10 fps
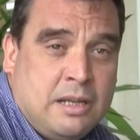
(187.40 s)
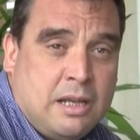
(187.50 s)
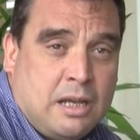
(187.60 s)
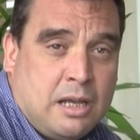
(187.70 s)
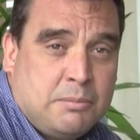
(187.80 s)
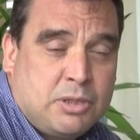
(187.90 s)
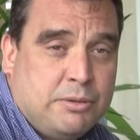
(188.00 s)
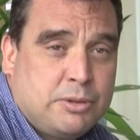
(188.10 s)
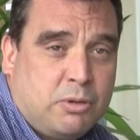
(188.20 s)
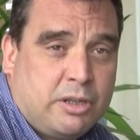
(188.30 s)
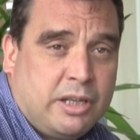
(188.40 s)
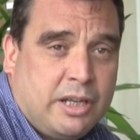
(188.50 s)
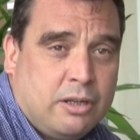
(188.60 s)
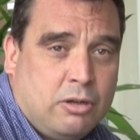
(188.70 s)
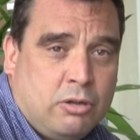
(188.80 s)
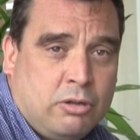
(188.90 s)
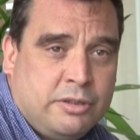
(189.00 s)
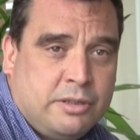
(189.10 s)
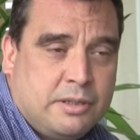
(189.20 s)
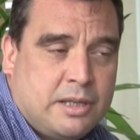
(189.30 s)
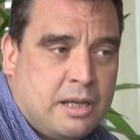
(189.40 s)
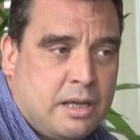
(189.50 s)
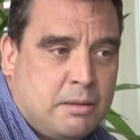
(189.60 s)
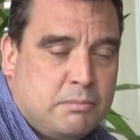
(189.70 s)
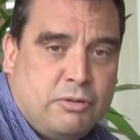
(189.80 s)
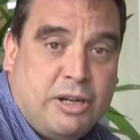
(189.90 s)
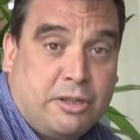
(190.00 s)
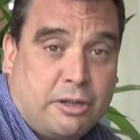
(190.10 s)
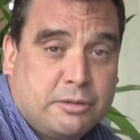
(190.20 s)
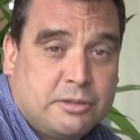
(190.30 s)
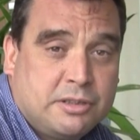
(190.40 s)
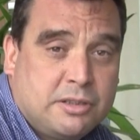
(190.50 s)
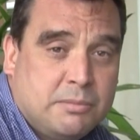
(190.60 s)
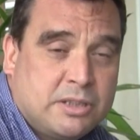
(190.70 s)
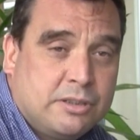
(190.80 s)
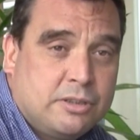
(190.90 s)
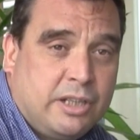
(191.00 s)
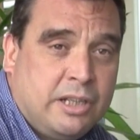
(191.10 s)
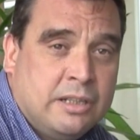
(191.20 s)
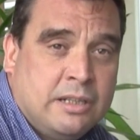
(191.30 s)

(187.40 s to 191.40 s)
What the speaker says: So I was working on radar systems, actually,